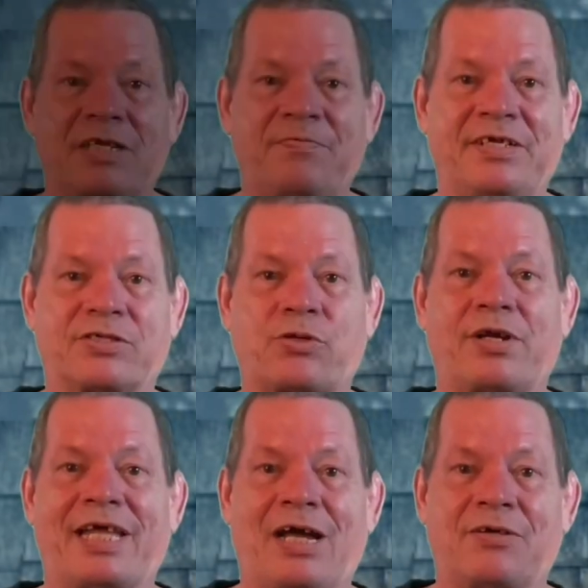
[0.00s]
live in this
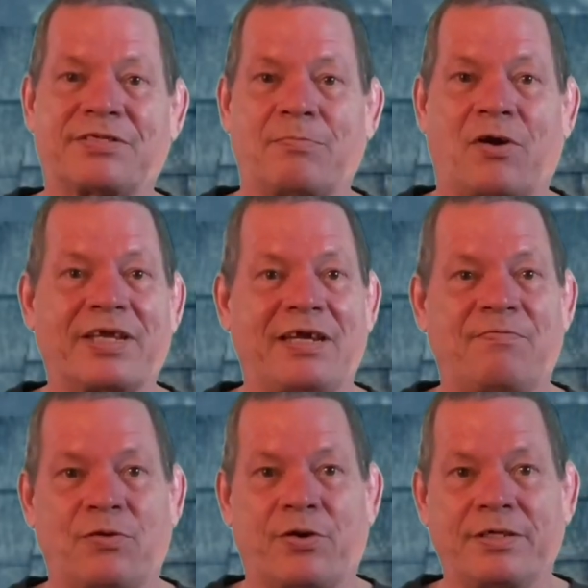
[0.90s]
haunted house in Margate,
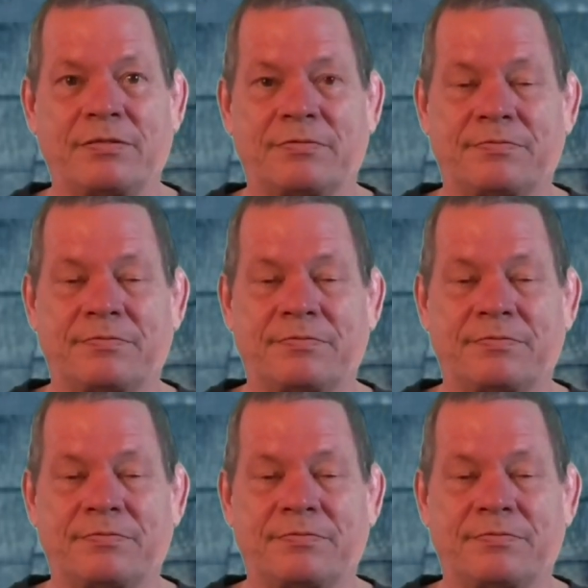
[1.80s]
Florida.